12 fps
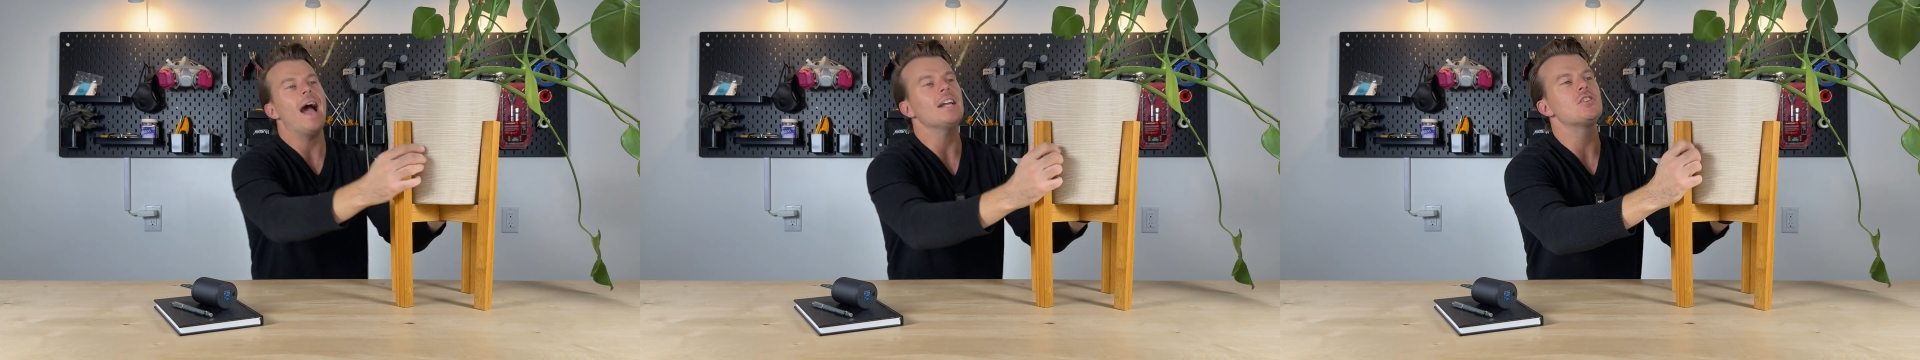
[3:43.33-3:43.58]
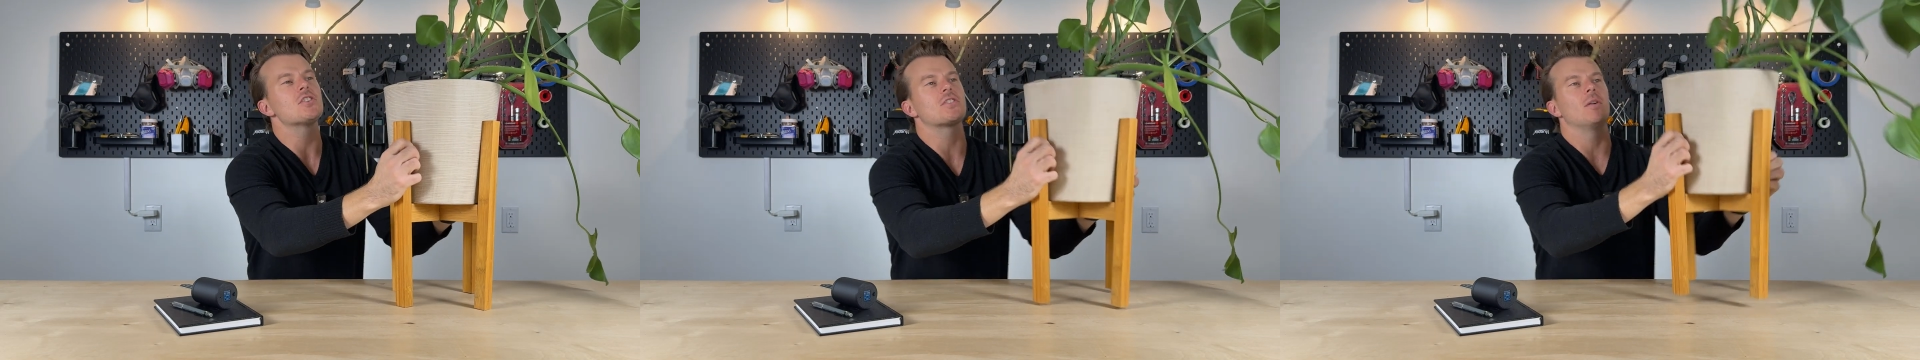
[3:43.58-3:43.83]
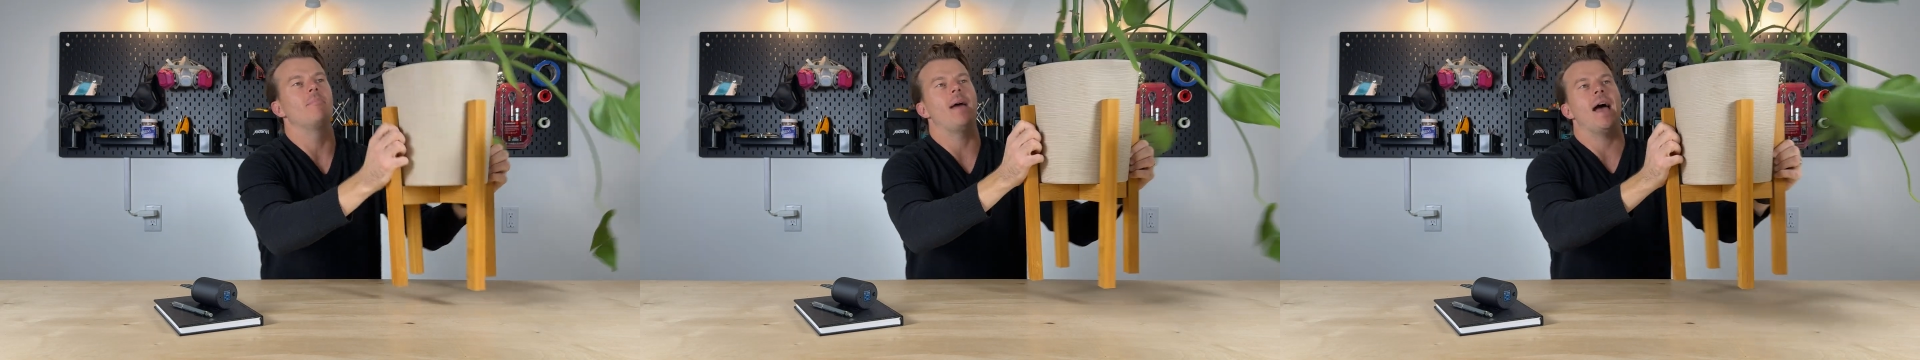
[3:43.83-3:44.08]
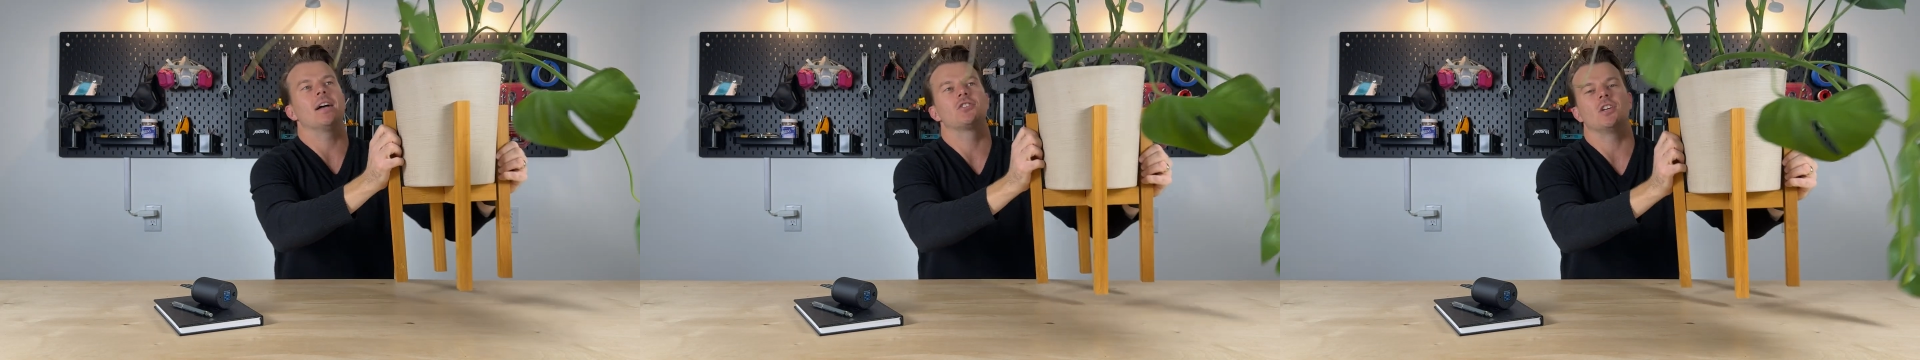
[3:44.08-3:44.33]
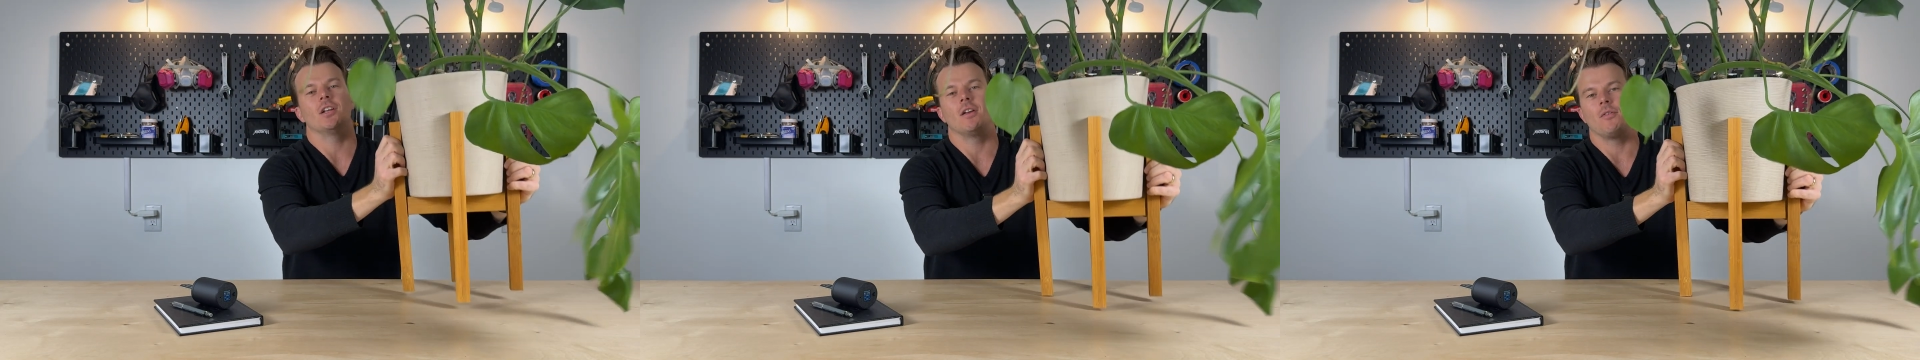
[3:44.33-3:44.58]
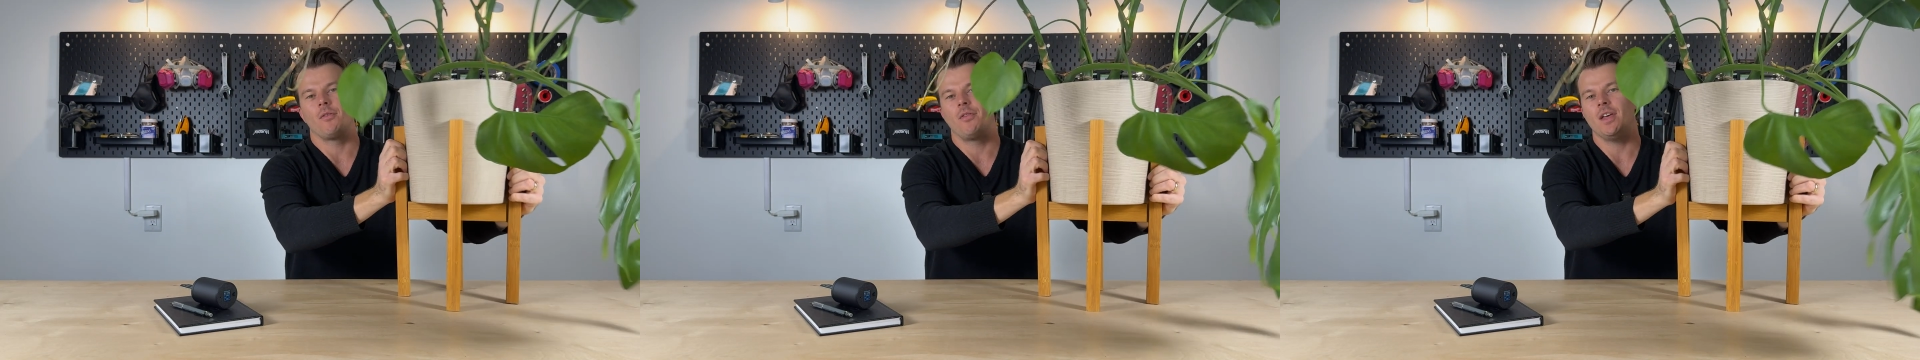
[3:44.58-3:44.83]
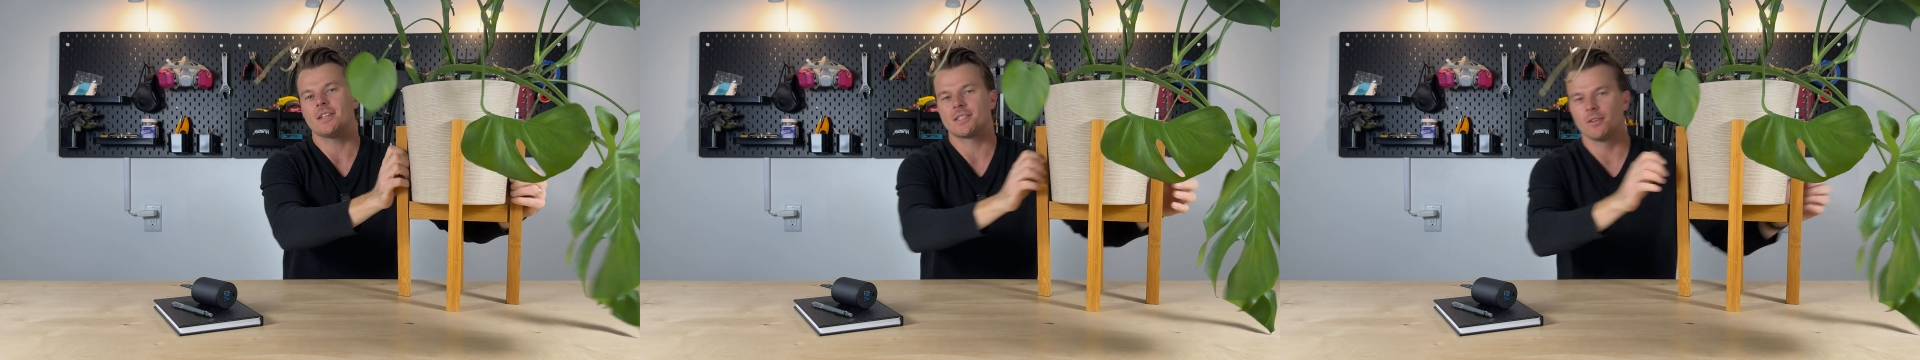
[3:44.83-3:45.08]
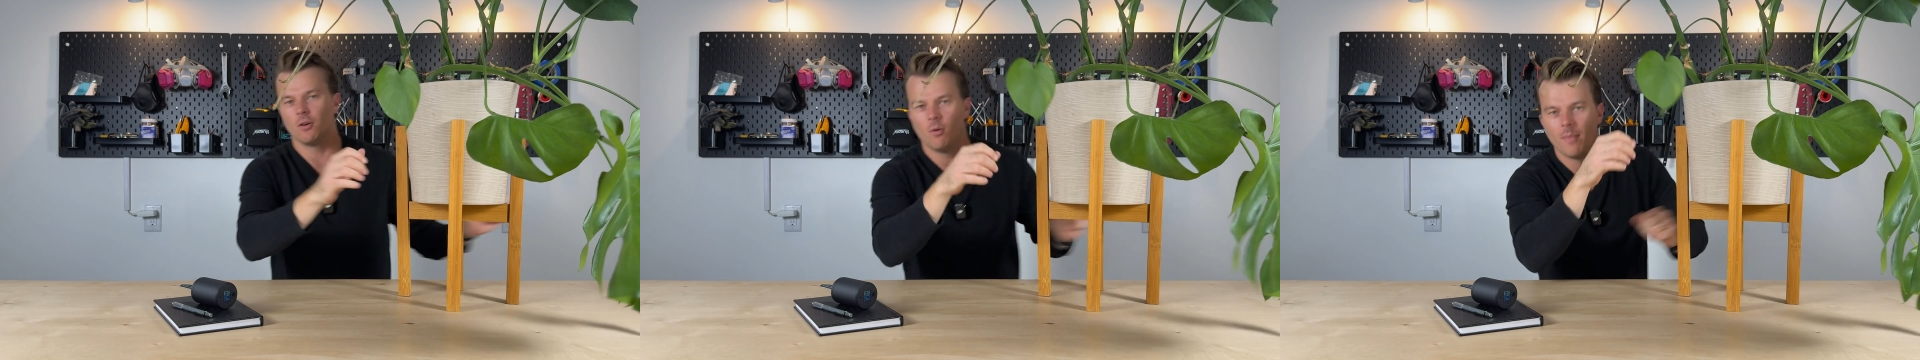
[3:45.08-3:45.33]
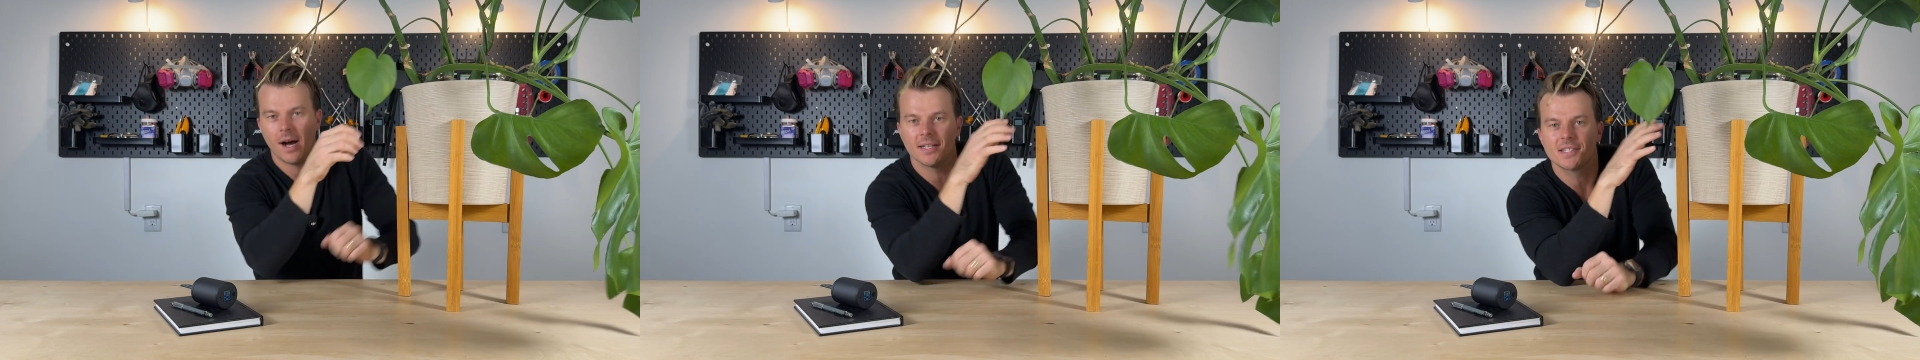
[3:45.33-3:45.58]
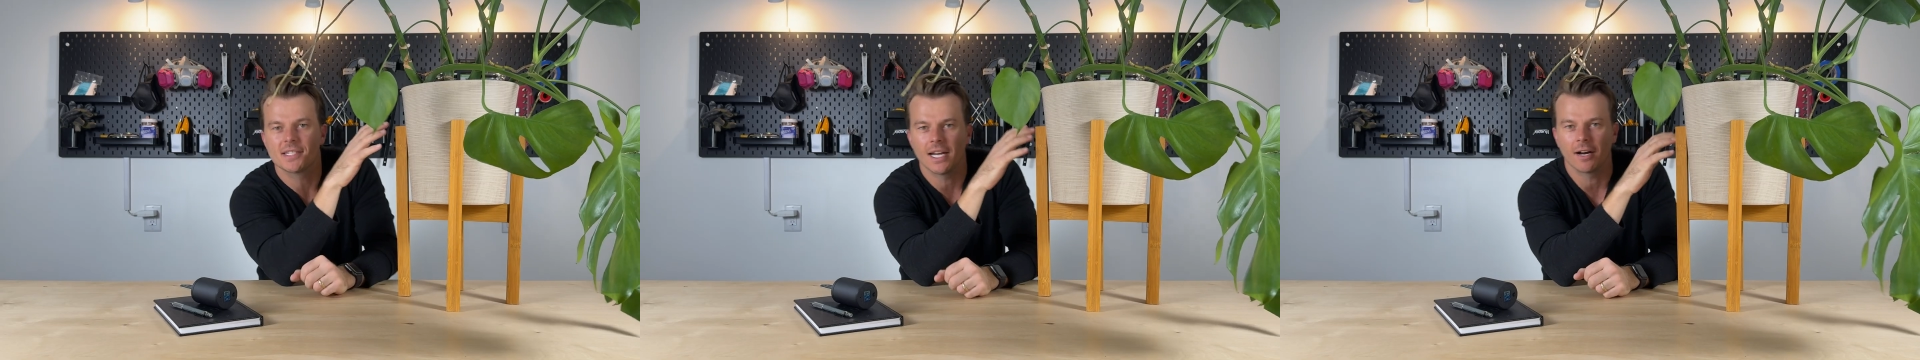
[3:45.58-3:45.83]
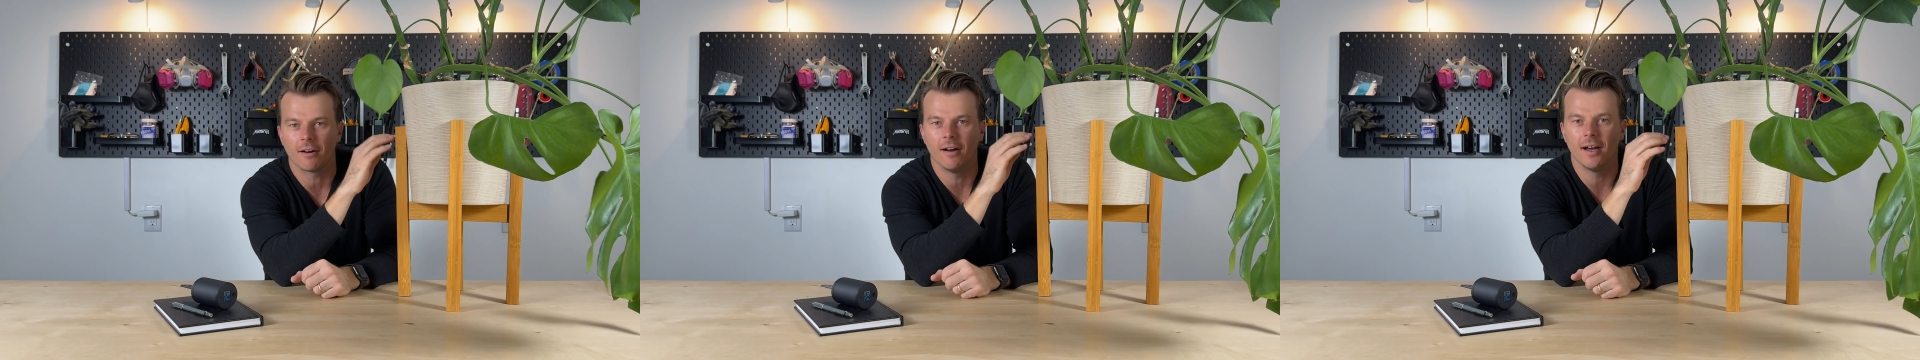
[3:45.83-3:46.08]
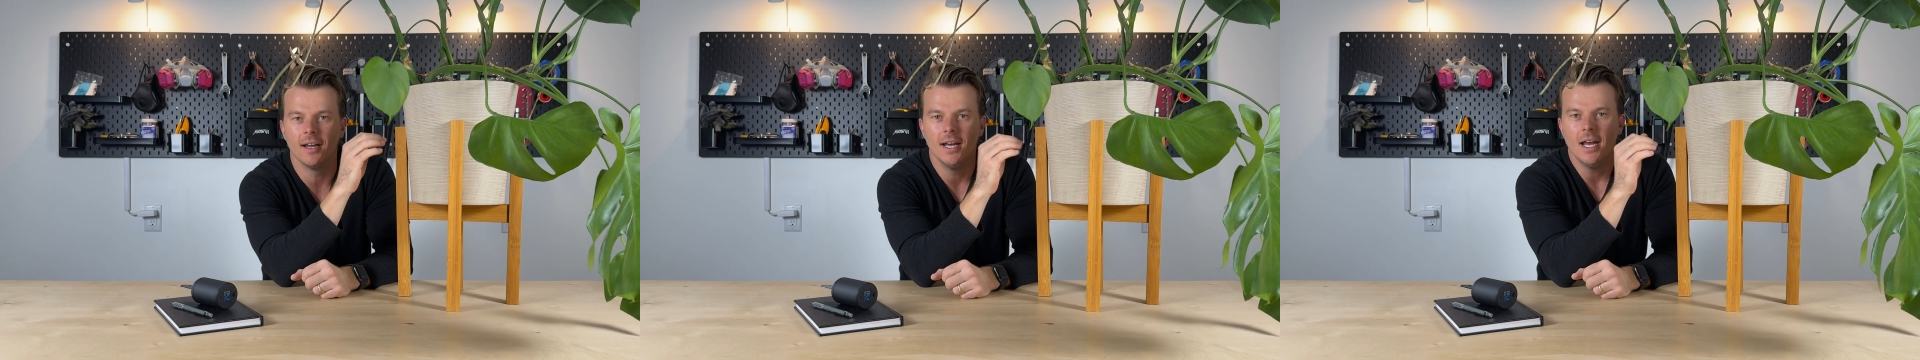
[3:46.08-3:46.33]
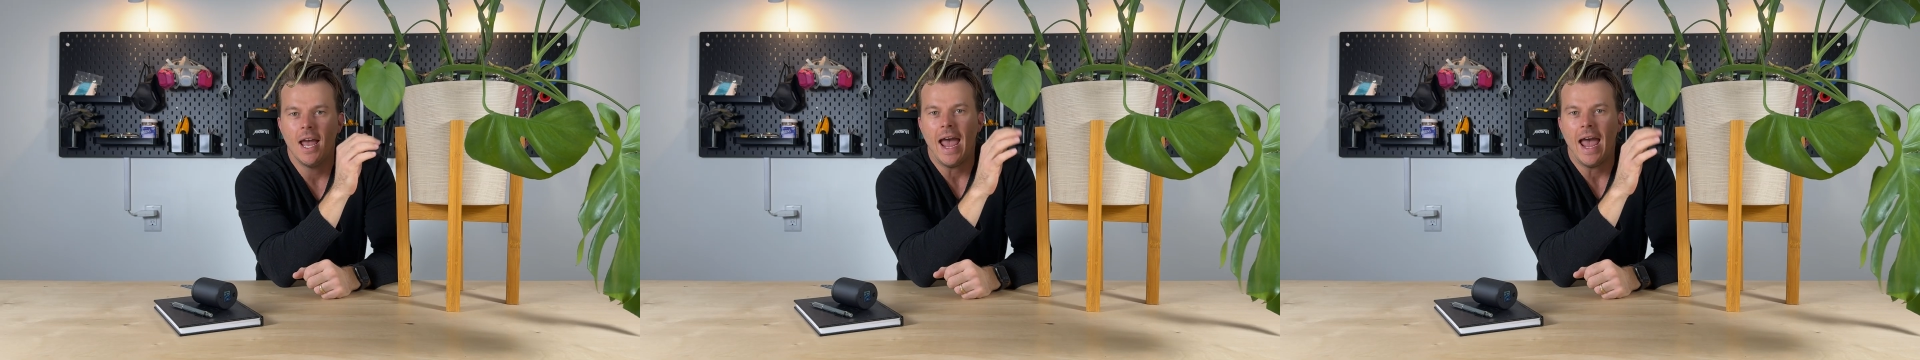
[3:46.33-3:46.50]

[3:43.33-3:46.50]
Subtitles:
I just imagine this little Monstera